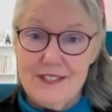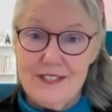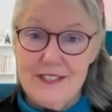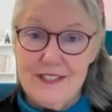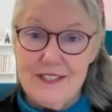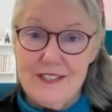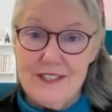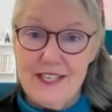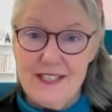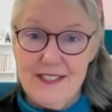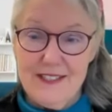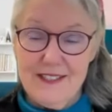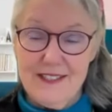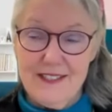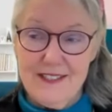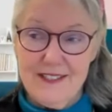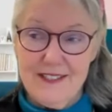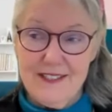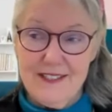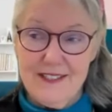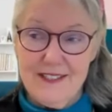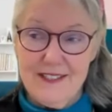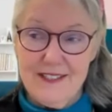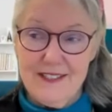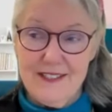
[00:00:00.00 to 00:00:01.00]
see
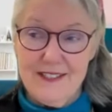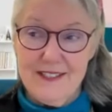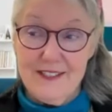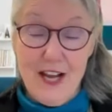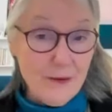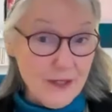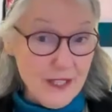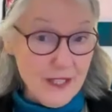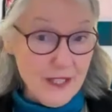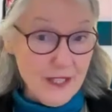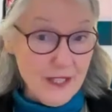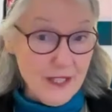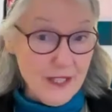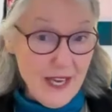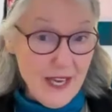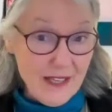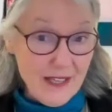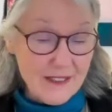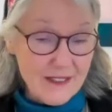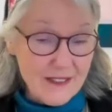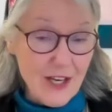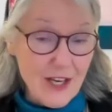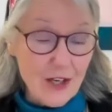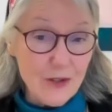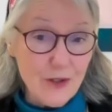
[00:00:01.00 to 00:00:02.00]
it, not
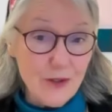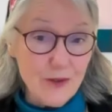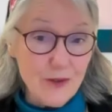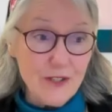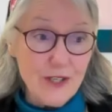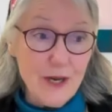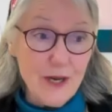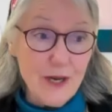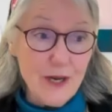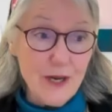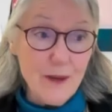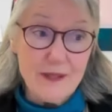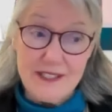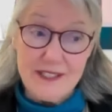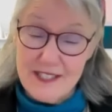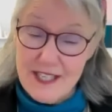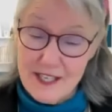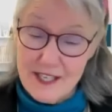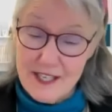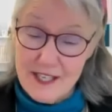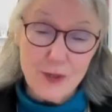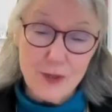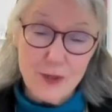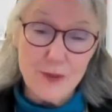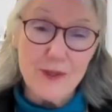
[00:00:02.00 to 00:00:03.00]
react, not go numb,
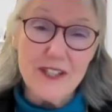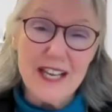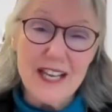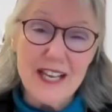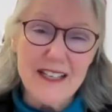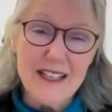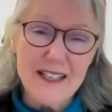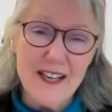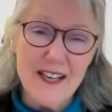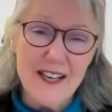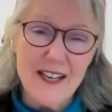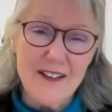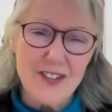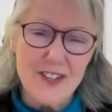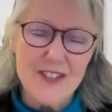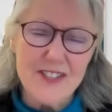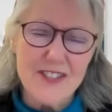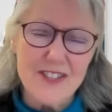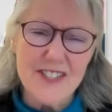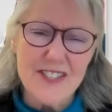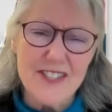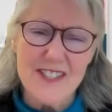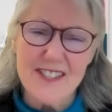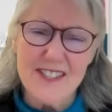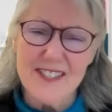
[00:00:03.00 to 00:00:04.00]
because that's what they love.
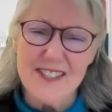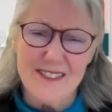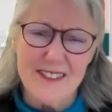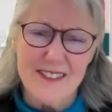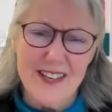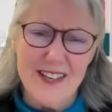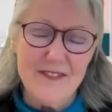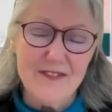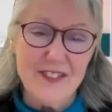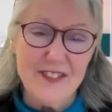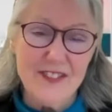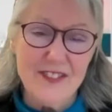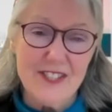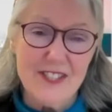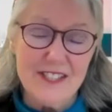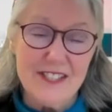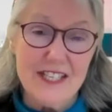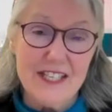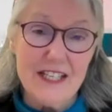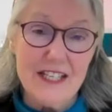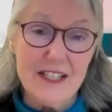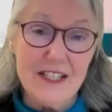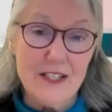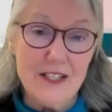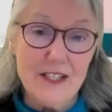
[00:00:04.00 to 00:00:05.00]
Narcissists love to
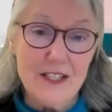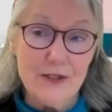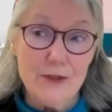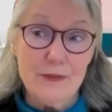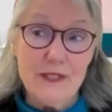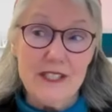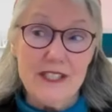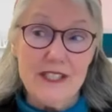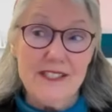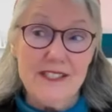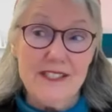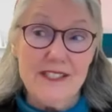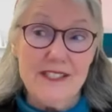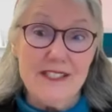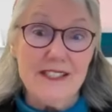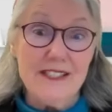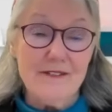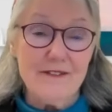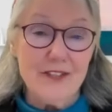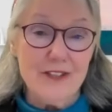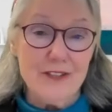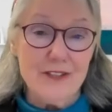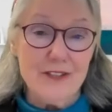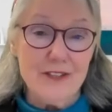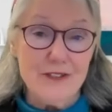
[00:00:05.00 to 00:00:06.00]
sting you because then
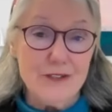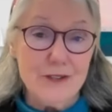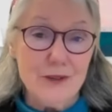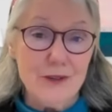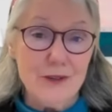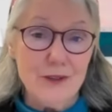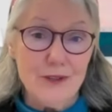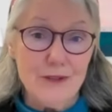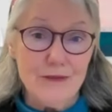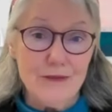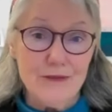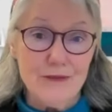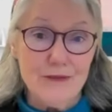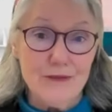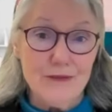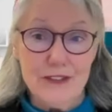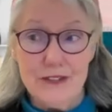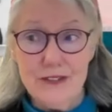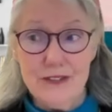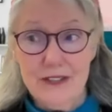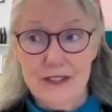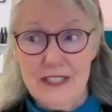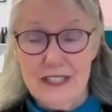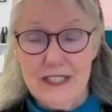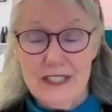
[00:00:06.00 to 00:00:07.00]
they have control over
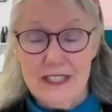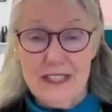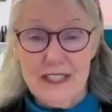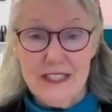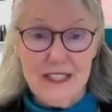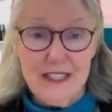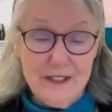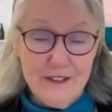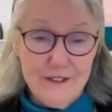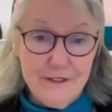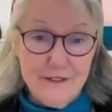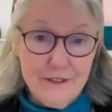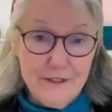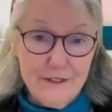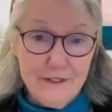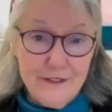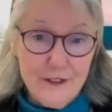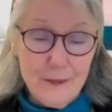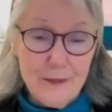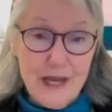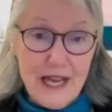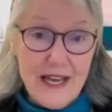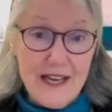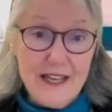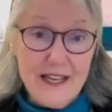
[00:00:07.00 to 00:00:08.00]
you and you
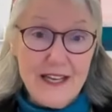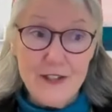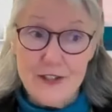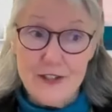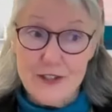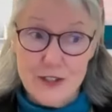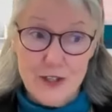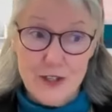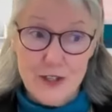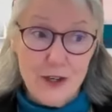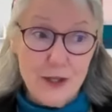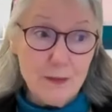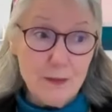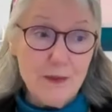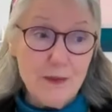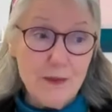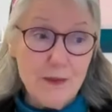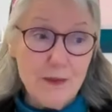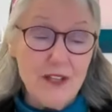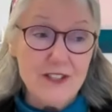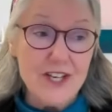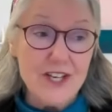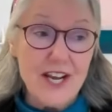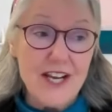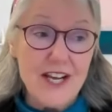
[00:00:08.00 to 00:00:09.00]
feel bad and you start
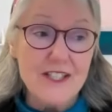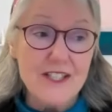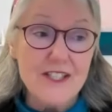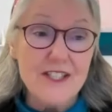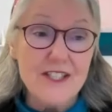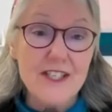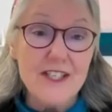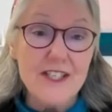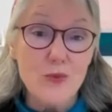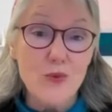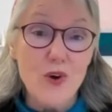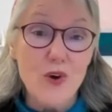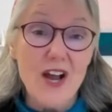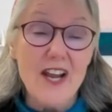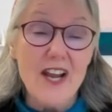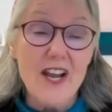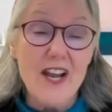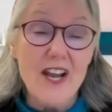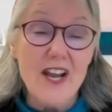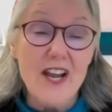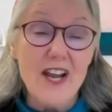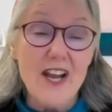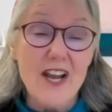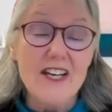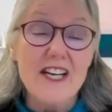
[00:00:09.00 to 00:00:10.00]
apologizing and
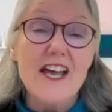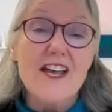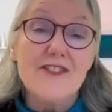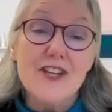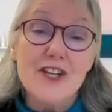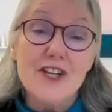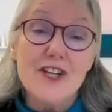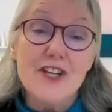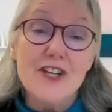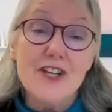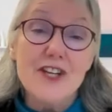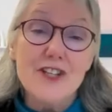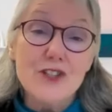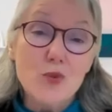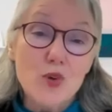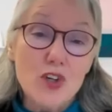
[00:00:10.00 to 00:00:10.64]
what? Then you